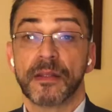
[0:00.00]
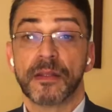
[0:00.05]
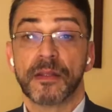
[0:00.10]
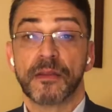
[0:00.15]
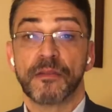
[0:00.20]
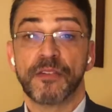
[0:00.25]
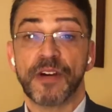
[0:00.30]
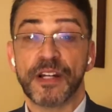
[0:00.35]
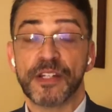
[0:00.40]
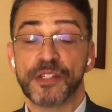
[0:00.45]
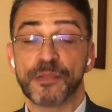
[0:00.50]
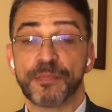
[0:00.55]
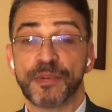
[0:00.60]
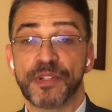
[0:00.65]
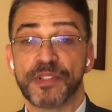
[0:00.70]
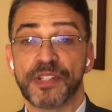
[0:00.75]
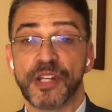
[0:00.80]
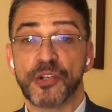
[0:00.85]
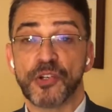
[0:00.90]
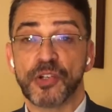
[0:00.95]
The vice
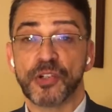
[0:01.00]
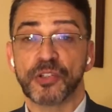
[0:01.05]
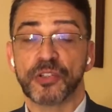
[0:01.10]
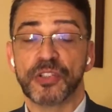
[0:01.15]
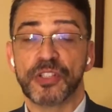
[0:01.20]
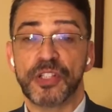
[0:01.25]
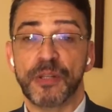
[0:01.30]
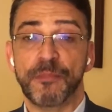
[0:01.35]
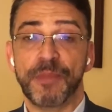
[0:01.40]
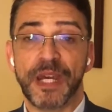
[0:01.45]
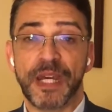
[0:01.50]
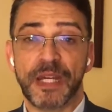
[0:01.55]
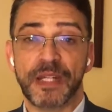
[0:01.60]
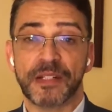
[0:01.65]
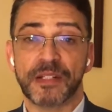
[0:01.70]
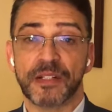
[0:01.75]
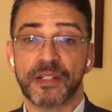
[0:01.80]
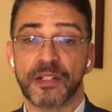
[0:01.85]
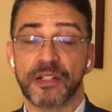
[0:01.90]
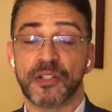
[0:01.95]
presidential
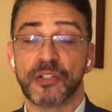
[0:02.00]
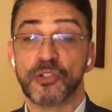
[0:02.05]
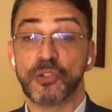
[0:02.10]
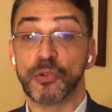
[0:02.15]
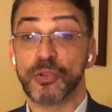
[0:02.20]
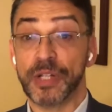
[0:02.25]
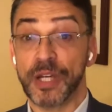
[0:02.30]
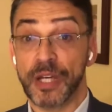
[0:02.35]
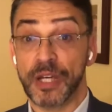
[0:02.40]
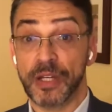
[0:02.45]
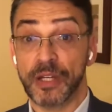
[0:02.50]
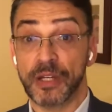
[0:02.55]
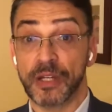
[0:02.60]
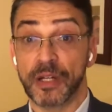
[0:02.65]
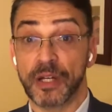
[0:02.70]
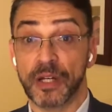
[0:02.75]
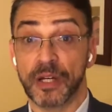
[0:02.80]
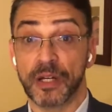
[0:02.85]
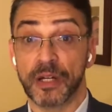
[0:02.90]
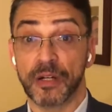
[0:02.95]
debate today,
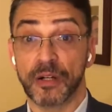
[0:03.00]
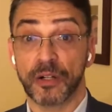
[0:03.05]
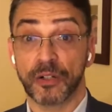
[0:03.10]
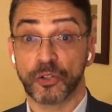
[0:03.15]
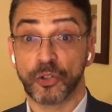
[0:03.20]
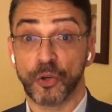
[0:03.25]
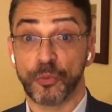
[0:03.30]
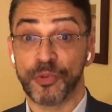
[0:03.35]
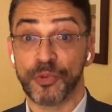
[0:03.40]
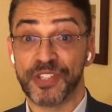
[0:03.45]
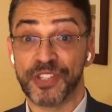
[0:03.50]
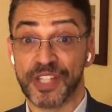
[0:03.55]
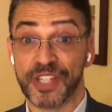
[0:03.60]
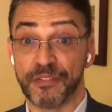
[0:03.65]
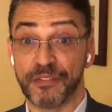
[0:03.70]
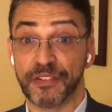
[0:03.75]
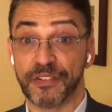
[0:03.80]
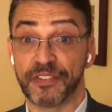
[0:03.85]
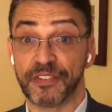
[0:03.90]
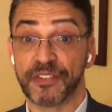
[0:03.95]
October
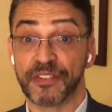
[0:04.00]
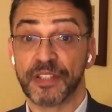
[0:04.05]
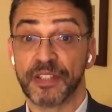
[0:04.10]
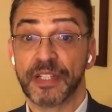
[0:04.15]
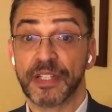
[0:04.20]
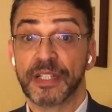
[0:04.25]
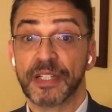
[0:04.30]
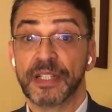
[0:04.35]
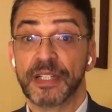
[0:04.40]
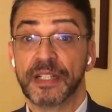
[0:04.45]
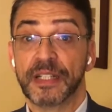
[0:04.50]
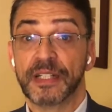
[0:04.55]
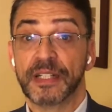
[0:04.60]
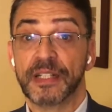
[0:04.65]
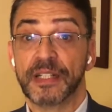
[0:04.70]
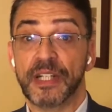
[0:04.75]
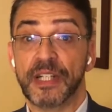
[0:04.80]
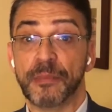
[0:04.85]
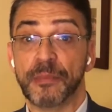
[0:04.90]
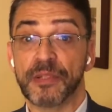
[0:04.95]
7th,
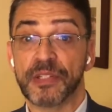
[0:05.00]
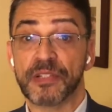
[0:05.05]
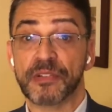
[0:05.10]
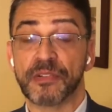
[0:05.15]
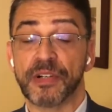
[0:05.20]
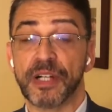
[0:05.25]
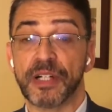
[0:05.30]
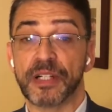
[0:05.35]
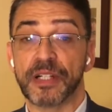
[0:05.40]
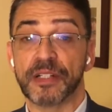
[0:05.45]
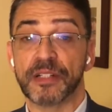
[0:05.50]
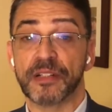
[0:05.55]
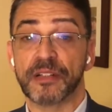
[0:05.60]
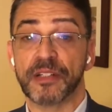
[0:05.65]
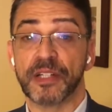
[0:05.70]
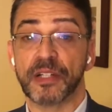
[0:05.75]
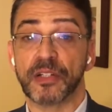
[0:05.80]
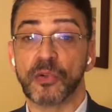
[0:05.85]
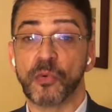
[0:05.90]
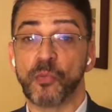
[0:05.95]
demonstrated
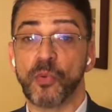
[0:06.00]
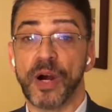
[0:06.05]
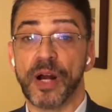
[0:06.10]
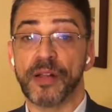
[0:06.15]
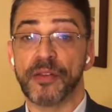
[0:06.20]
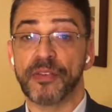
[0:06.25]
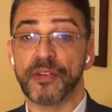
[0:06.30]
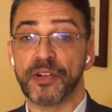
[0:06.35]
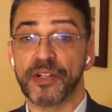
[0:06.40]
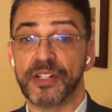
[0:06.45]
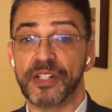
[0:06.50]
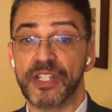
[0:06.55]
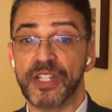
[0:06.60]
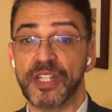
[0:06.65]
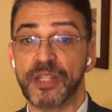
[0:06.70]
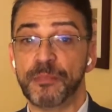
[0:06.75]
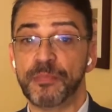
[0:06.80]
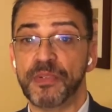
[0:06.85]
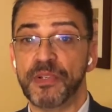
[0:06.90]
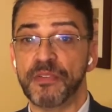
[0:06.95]
that while there are
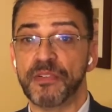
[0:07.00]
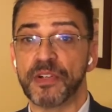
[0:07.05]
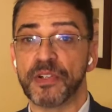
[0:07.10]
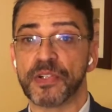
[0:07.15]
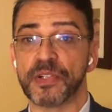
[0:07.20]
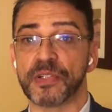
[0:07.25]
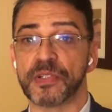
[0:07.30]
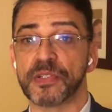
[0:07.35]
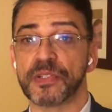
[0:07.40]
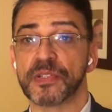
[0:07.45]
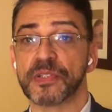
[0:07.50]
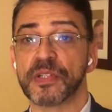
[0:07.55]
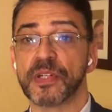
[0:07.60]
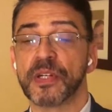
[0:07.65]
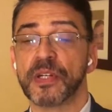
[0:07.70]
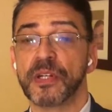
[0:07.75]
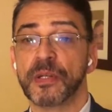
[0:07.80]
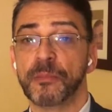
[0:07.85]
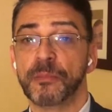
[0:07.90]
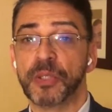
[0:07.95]
deep divisions
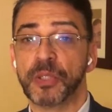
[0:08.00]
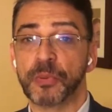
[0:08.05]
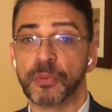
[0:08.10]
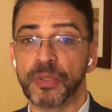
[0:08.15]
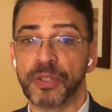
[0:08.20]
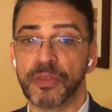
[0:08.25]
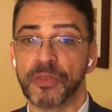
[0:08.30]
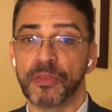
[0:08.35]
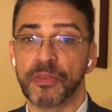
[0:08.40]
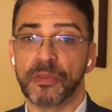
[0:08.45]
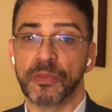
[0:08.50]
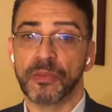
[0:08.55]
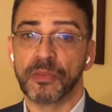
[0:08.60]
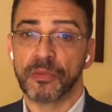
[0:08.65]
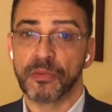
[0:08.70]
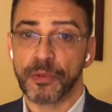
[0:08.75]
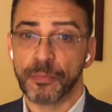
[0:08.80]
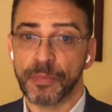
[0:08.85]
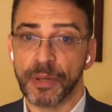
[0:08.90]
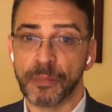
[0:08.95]
between
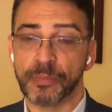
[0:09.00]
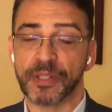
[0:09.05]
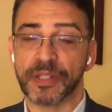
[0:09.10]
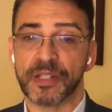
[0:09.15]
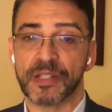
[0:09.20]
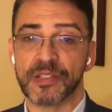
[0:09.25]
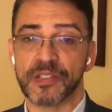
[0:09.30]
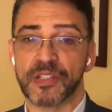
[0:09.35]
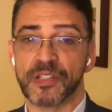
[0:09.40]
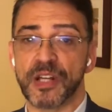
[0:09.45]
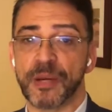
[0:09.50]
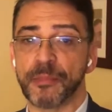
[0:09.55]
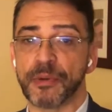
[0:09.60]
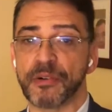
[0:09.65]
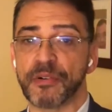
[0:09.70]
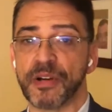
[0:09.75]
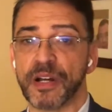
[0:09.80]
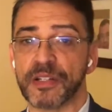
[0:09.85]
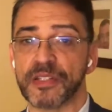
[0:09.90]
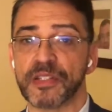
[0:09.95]
Republicans and
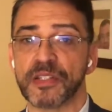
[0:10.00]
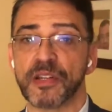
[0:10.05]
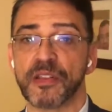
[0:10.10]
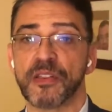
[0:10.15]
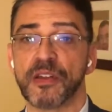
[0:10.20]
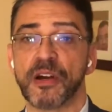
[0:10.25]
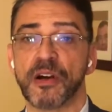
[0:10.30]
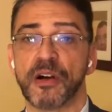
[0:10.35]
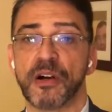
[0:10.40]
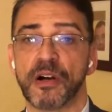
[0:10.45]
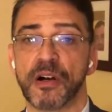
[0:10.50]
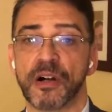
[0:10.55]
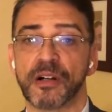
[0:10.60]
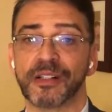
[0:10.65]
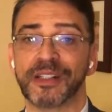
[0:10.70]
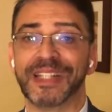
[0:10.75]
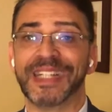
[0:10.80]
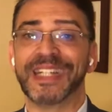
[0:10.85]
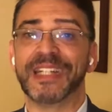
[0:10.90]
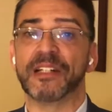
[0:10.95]
Democrats, there are
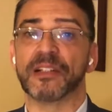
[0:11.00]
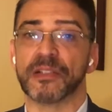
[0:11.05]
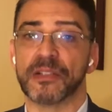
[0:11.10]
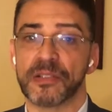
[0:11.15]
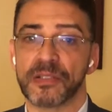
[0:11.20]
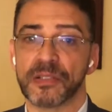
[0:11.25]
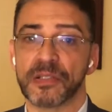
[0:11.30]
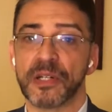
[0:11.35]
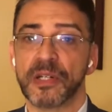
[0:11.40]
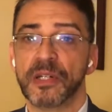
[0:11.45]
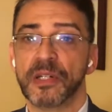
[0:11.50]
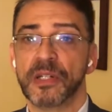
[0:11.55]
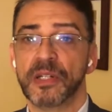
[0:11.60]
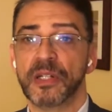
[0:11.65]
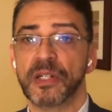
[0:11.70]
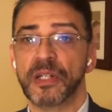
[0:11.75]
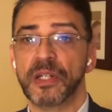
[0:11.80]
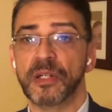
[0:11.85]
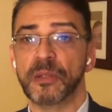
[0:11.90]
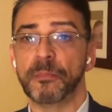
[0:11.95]
leaders
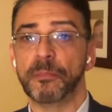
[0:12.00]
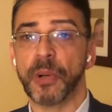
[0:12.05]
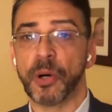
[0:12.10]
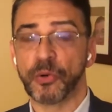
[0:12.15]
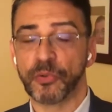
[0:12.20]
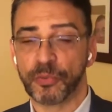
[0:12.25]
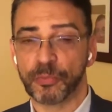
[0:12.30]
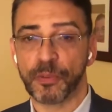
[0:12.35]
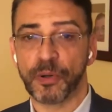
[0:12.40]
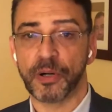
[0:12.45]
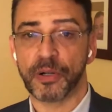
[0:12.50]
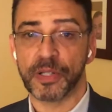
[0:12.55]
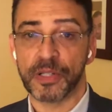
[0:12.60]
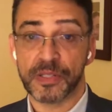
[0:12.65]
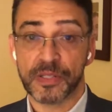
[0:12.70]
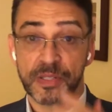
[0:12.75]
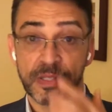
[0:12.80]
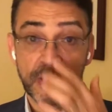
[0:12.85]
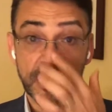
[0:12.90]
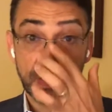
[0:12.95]
in both
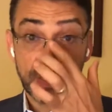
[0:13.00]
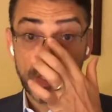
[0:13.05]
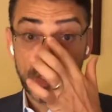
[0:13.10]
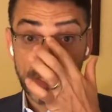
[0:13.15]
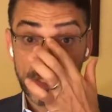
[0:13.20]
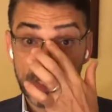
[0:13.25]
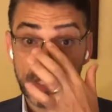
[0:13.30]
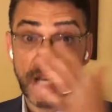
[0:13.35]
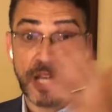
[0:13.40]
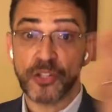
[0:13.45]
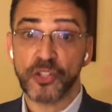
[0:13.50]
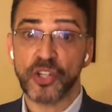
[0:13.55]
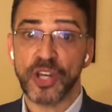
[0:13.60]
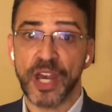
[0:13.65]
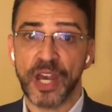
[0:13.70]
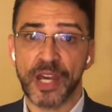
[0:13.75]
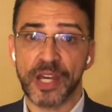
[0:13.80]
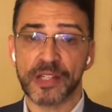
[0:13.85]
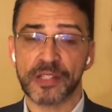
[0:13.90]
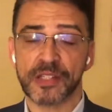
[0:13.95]
parties, such
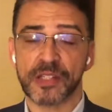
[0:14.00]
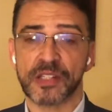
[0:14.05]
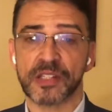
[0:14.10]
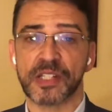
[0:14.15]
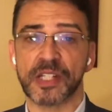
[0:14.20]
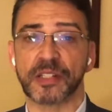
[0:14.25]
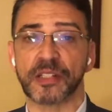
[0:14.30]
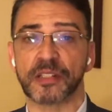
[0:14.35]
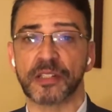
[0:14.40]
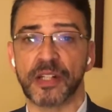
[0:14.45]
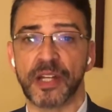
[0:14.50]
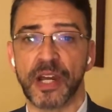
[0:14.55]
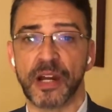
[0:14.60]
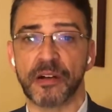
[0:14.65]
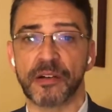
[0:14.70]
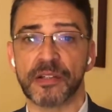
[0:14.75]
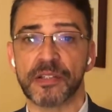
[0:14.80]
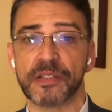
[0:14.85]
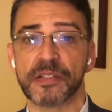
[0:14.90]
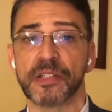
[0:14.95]
as Senator
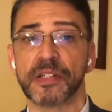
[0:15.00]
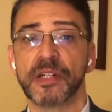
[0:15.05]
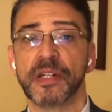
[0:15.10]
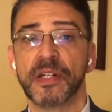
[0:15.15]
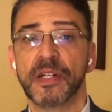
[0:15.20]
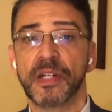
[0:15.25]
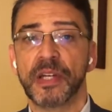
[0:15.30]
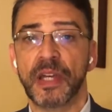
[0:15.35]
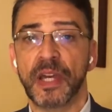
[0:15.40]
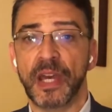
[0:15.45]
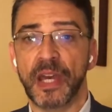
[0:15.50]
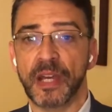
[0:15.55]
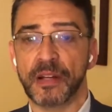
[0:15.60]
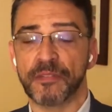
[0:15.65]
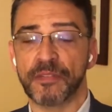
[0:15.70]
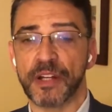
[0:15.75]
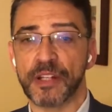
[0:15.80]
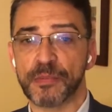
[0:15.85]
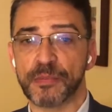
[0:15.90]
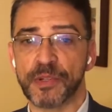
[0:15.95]
Harris and
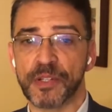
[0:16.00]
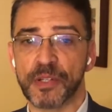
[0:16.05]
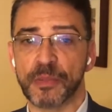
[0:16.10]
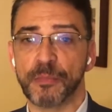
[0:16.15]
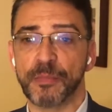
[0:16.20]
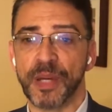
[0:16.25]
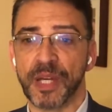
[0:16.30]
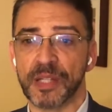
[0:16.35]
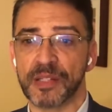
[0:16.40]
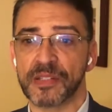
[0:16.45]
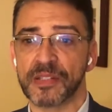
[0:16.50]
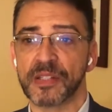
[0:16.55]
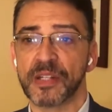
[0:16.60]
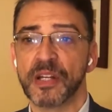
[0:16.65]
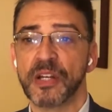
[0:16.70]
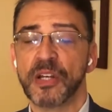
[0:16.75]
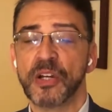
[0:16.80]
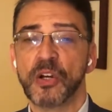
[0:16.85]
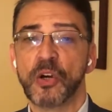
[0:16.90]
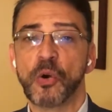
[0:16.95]
Vice President Pence,
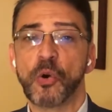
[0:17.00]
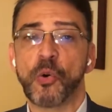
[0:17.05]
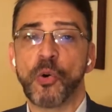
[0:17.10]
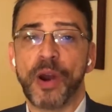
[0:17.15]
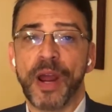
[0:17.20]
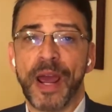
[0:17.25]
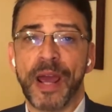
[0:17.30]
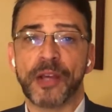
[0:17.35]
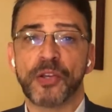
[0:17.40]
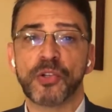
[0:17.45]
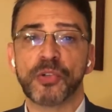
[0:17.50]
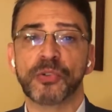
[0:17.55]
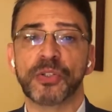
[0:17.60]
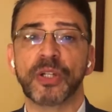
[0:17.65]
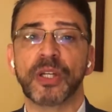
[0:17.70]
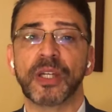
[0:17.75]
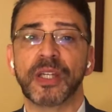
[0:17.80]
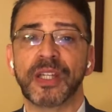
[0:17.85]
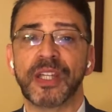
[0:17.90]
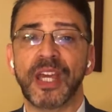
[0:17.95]
who are actually
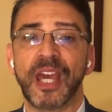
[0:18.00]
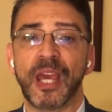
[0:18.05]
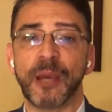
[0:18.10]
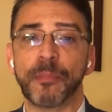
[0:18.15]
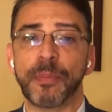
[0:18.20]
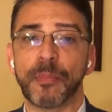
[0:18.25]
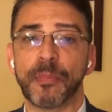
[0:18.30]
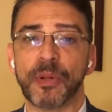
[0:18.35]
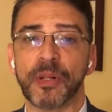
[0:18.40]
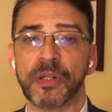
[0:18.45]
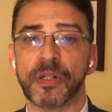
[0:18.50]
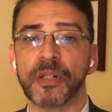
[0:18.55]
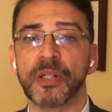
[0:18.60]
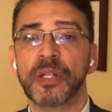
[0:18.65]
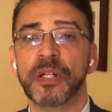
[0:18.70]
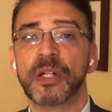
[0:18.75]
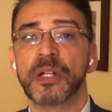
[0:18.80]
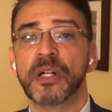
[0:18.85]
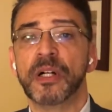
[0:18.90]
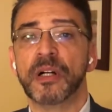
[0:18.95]
capable
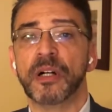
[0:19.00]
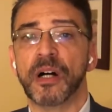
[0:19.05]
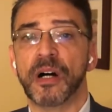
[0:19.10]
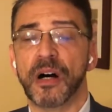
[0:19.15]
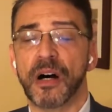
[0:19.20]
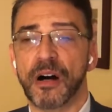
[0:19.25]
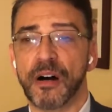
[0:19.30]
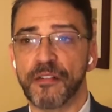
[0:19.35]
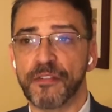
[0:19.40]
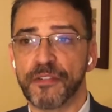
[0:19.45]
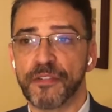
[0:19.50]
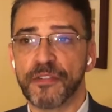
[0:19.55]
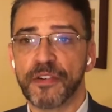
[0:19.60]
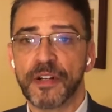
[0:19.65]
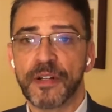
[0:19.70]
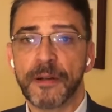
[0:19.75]
of